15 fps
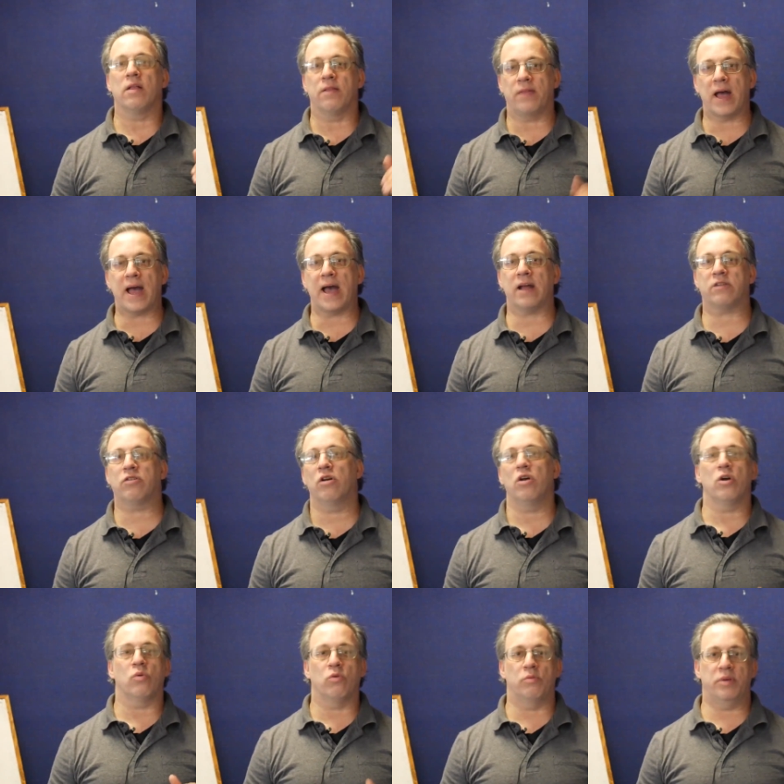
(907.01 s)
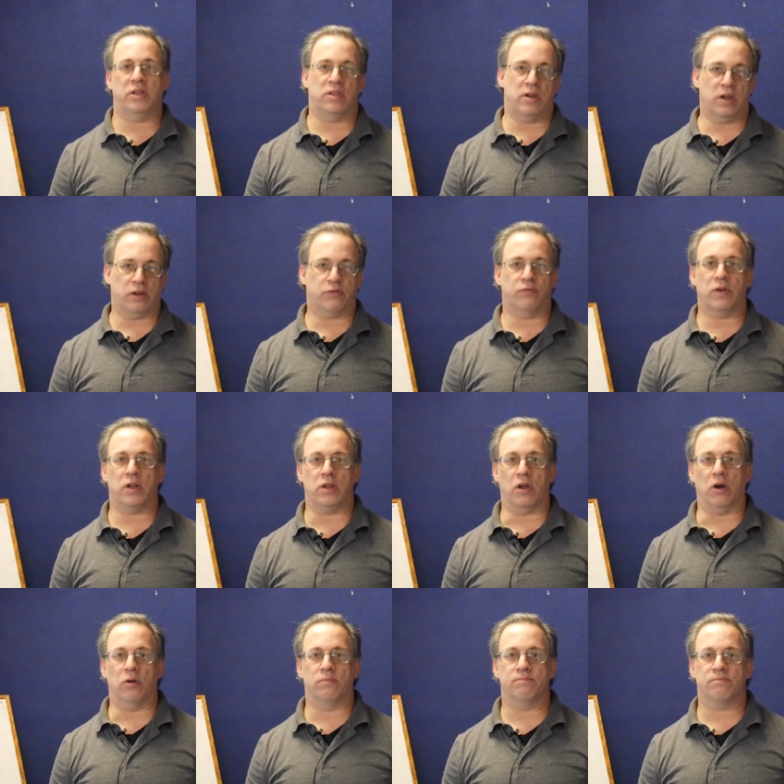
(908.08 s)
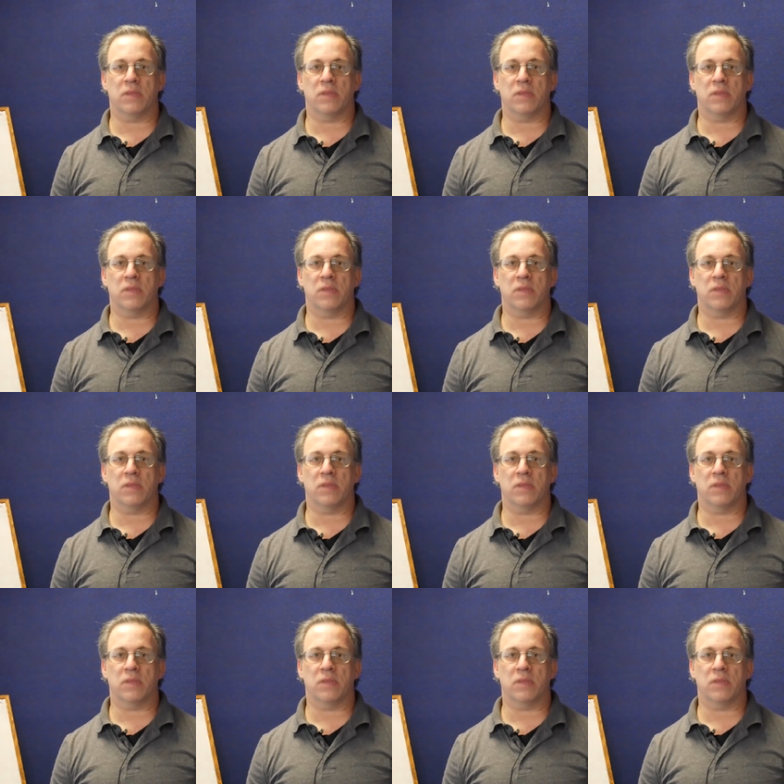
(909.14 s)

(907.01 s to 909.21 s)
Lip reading: That will be the next video.